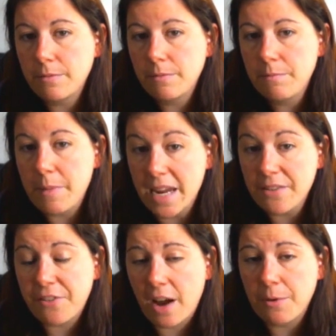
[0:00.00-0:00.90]
main
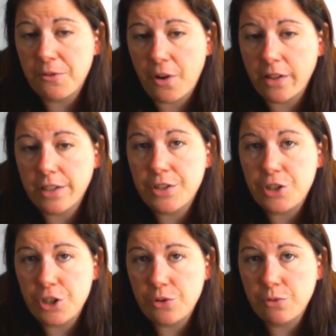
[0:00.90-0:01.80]
Fiber Frolic is
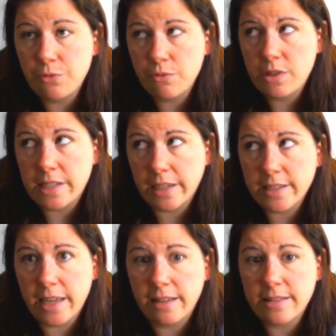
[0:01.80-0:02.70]
June
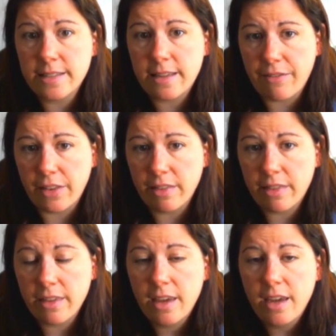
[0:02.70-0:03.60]
6th and
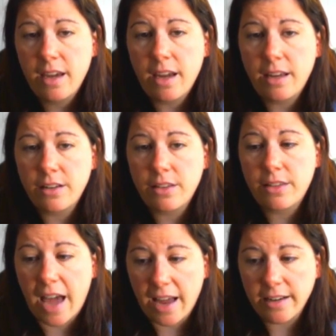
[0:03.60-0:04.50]
7th. And
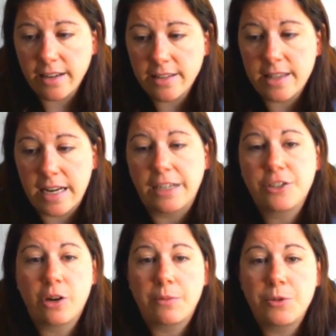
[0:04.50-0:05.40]
that is the next
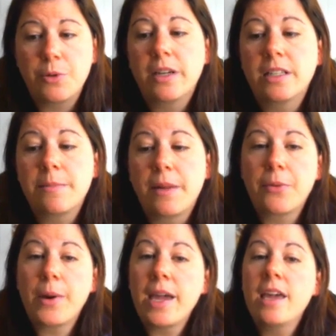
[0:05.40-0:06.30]
show I'm doing. It's a month
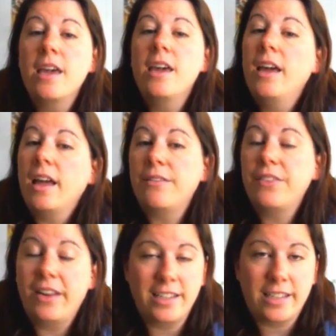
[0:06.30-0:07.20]
away, and I'm
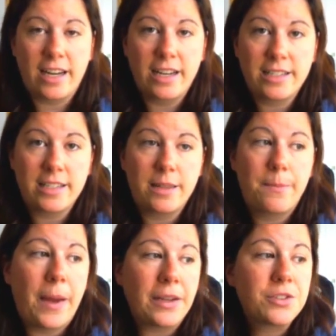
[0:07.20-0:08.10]
very excited. It's the
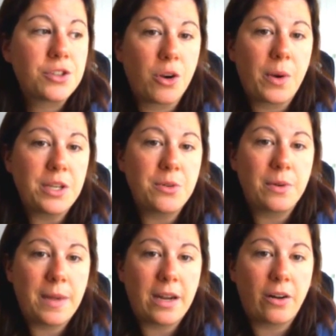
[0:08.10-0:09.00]
best show I do
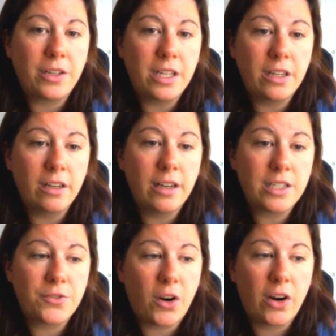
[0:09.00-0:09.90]
in Maine all year
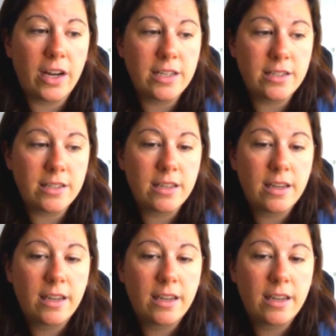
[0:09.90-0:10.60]
as far as